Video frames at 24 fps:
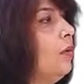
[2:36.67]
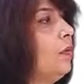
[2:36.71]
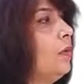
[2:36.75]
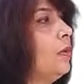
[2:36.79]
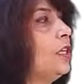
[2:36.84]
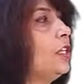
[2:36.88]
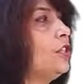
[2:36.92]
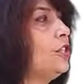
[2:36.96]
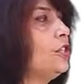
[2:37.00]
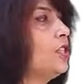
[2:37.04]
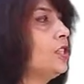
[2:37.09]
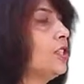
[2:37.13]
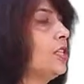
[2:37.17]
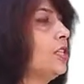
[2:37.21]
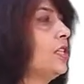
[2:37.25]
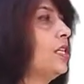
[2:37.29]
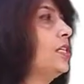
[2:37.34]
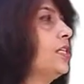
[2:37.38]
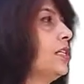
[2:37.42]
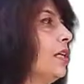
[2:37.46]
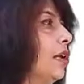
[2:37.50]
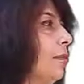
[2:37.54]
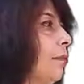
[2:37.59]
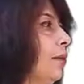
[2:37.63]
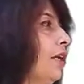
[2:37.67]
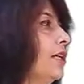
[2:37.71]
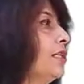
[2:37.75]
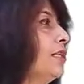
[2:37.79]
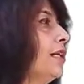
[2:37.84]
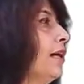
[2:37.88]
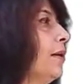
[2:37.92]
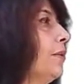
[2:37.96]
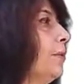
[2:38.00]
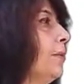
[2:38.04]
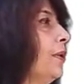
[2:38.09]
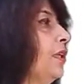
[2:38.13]
we'll just see some
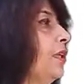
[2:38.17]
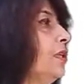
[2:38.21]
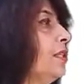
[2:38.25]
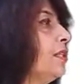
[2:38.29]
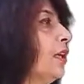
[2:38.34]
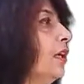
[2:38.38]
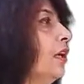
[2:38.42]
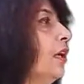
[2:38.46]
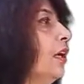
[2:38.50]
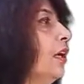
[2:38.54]
examples